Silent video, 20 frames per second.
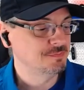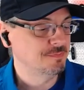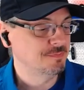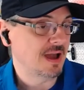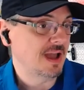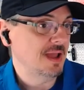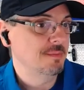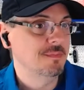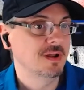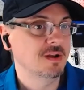
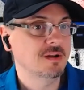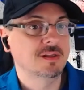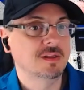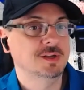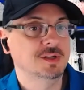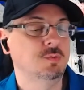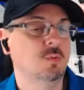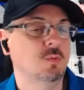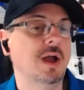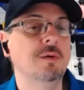buy a
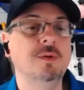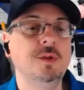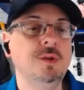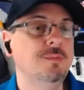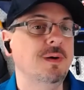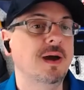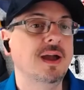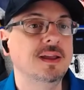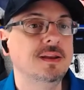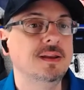mirrorless. Why would you
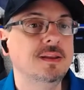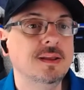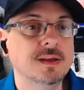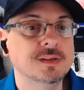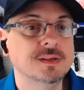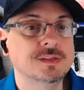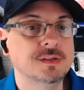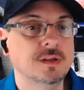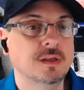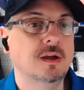buy a
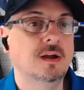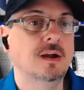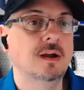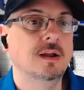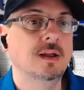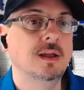DSLR?